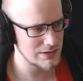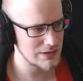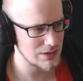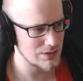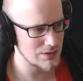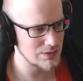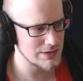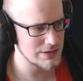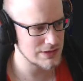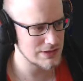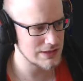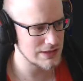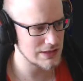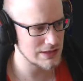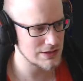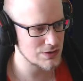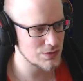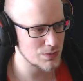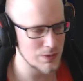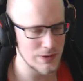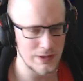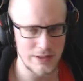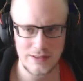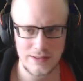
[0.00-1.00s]
oh, it's it's
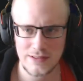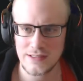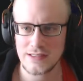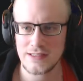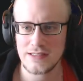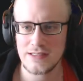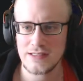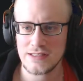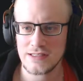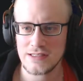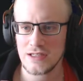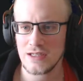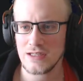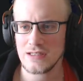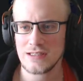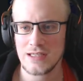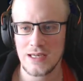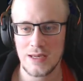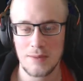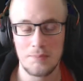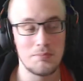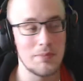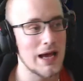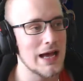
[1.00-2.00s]
weird to see such
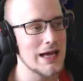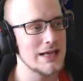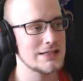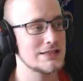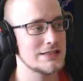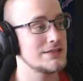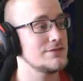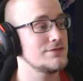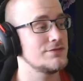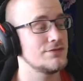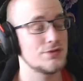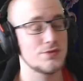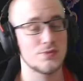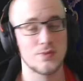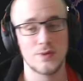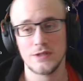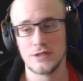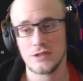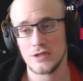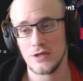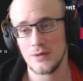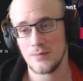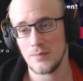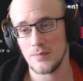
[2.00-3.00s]
a massive
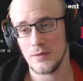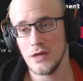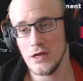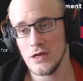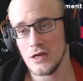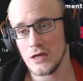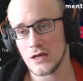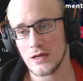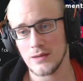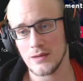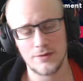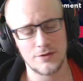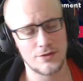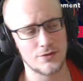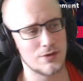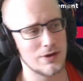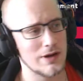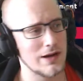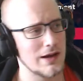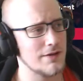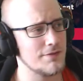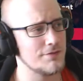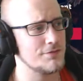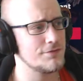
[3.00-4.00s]
switch up from a
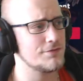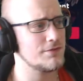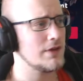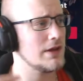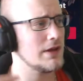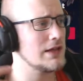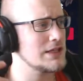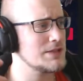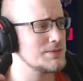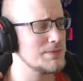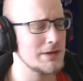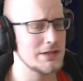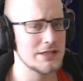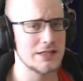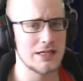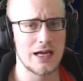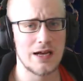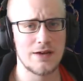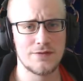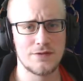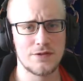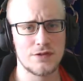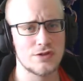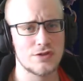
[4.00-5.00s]
3F, especially
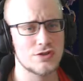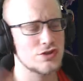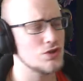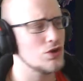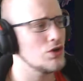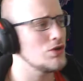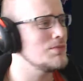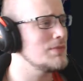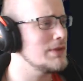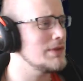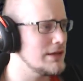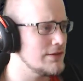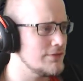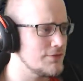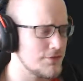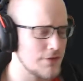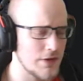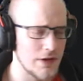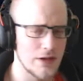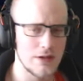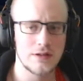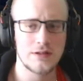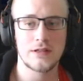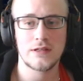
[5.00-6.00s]
after so many
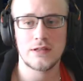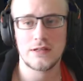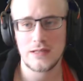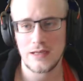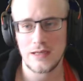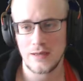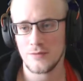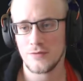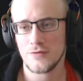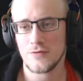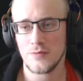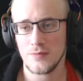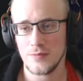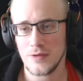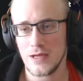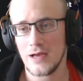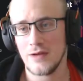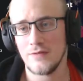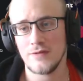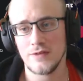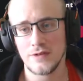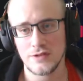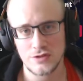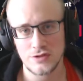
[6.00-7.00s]
failed attempts from
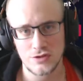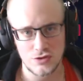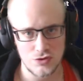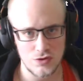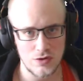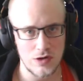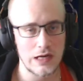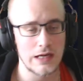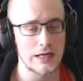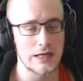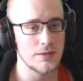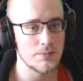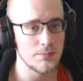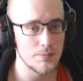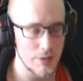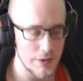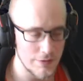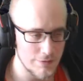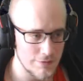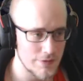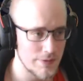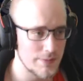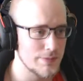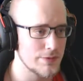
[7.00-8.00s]
Navi to try and
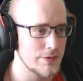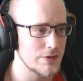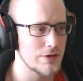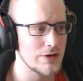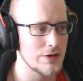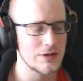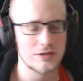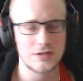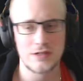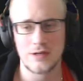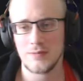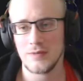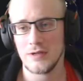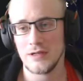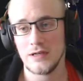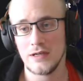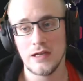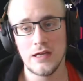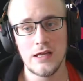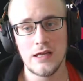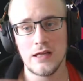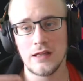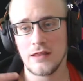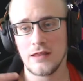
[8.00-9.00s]
buff up their roster. I mean,
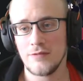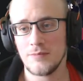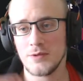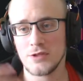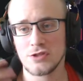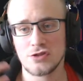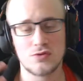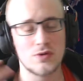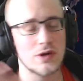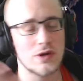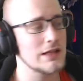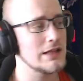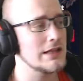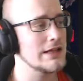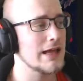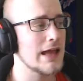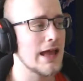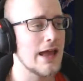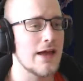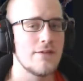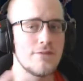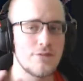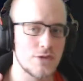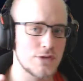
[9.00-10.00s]
they've been struggling
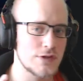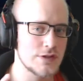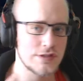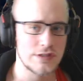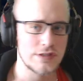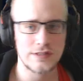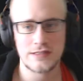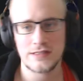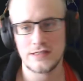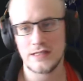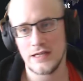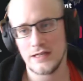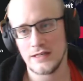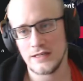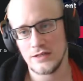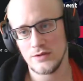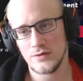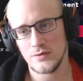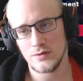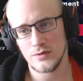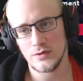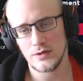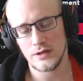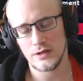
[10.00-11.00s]
ever since Dendi
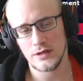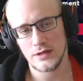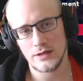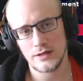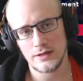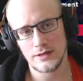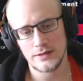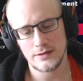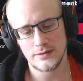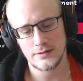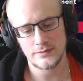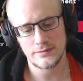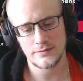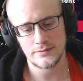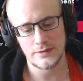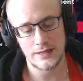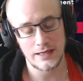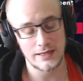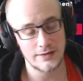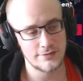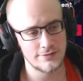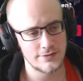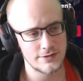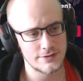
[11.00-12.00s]
uh,
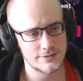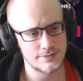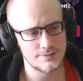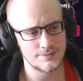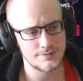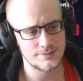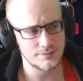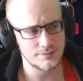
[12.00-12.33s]
left.